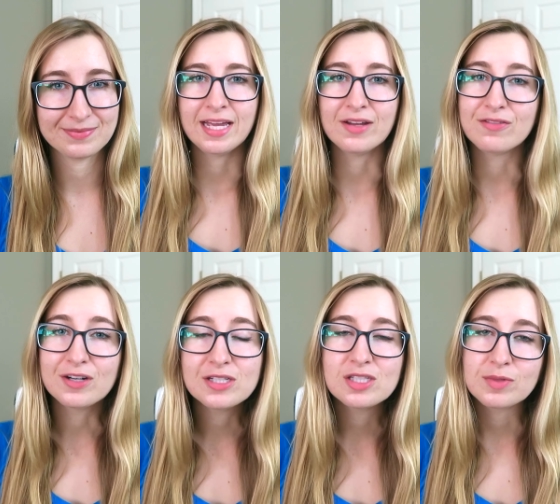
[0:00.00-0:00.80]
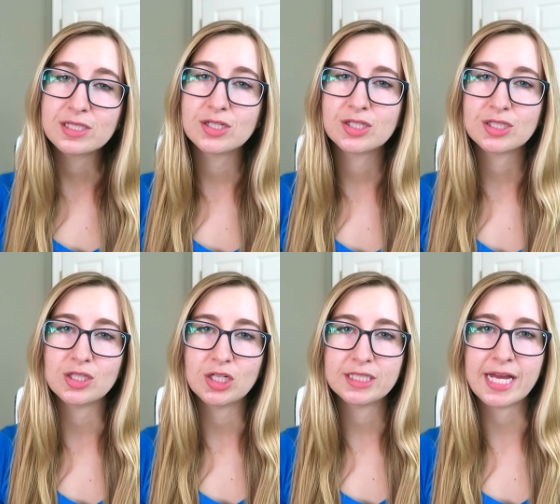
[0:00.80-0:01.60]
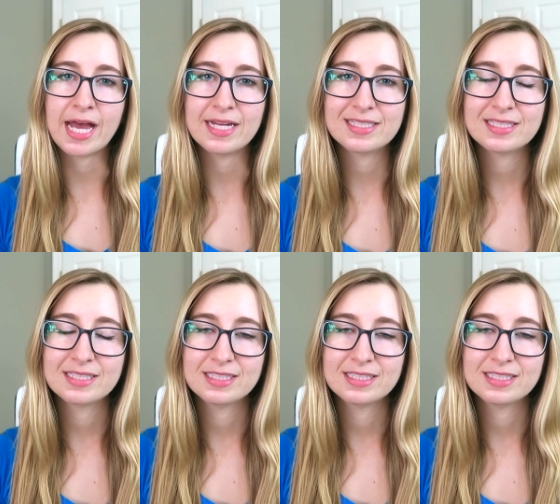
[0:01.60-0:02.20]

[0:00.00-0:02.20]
And first, the researchers looked at